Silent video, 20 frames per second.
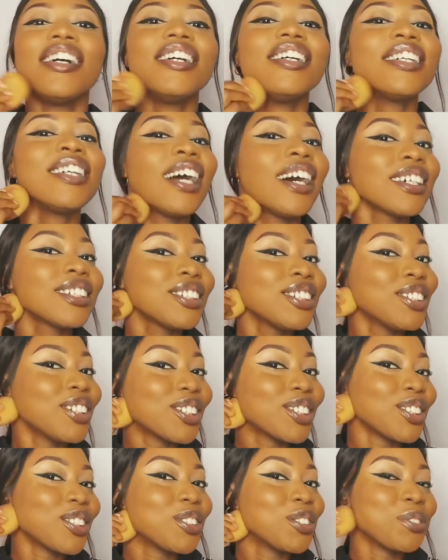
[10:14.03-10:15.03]
It actually
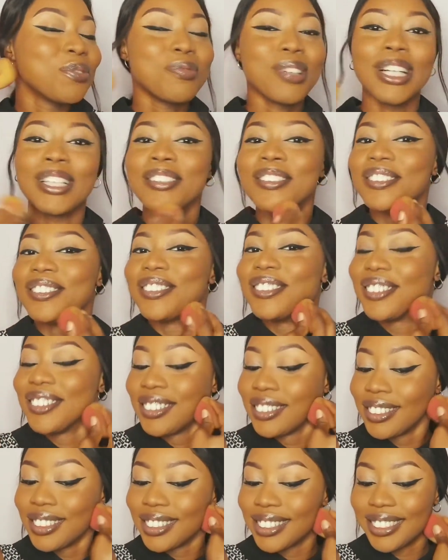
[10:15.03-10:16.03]
doesn't look bad though.
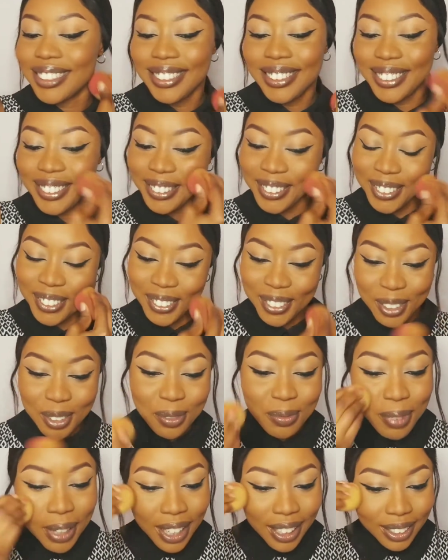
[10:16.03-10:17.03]
Honestly, it doesn't
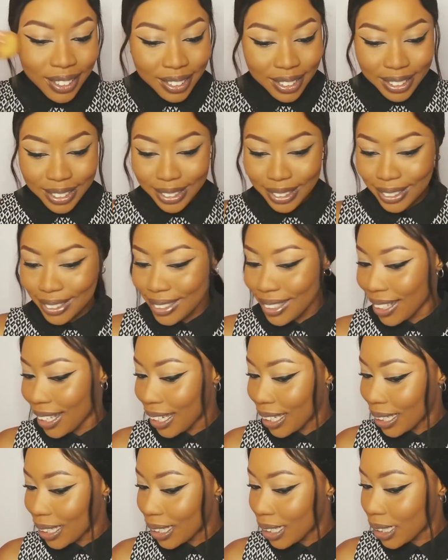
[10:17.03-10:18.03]
look bad.
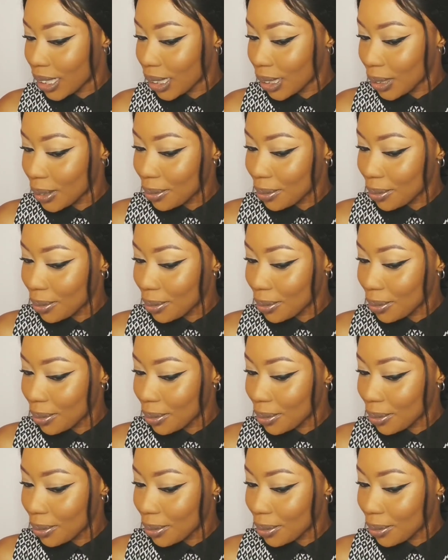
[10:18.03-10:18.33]
Like,